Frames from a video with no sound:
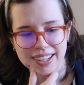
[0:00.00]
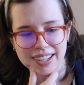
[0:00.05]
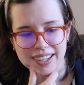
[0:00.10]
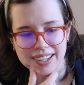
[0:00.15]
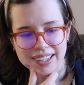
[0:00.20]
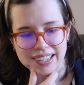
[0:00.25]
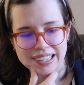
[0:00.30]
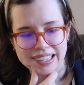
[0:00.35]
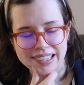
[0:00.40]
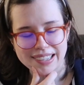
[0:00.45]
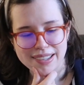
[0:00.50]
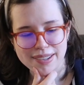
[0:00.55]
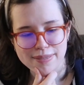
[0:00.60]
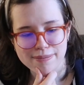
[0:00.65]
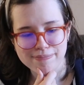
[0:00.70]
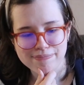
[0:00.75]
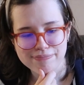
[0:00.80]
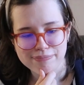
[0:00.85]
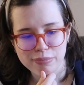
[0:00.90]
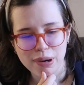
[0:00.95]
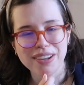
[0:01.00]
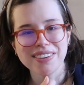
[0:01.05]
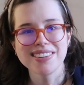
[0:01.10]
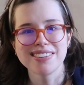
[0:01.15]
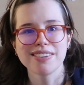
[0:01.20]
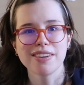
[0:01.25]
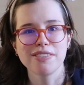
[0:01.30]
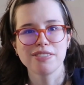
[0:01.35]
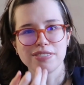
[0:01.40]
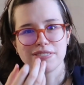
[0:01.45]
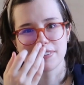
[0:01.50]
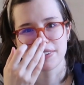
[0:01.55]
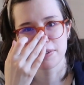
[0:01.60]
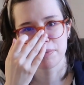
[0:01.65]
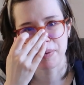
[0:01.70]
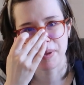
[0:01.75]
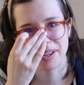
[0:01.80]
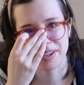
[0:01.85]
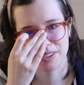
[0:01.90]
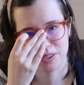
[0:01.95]
Probably
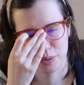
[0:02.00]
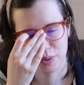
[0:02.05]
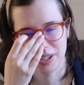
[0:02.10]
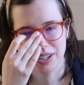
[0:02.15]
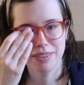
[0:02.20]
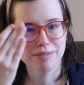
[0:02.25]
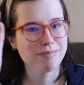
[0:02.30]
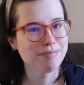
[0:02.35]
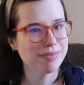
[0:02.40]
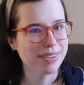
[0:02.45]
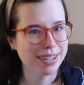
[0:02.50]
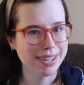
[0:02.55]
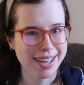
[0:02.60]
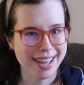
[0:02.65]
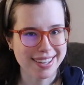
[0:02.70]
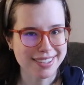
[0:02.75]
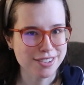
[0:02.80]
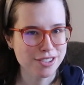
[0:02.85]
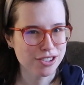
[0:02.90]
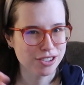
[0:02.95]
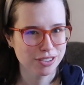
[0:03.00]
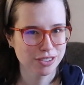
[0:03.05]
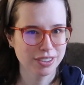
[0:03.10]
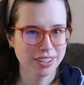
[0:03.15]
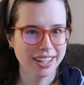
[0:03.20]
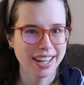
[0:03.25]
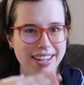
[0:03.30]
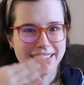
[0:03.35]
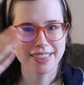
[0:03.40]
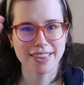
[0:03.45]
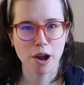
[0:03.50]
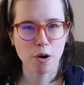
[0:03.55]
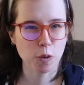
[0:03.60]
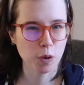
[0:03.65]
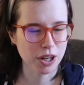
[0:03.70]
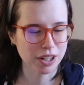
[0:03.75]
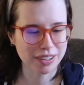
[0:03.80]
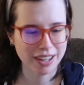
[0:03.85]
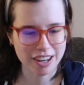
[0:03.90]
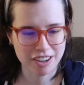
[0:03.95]
self-explanatory. Again, getting that
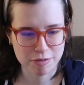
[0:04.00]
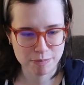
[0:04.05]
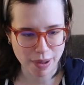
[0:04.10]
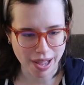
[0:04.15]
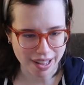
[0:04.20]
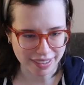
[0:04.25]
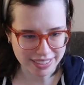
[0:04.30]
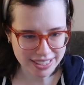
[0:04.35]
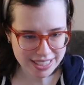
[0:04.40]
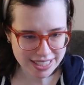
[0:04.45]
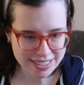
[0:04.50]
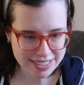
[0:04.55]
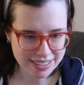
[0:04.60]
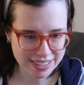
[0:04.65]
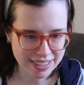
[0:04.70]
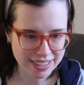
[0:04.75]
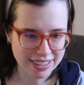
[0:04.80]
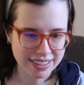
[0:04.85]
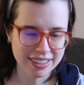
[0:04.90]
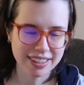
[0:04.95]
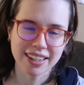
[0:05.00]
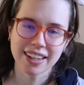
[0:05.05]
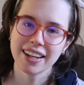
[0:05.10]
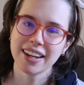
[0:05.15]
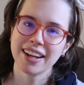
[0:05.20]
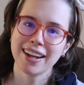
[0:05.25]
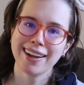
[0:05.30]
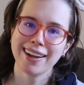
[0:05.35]
work-life balance in.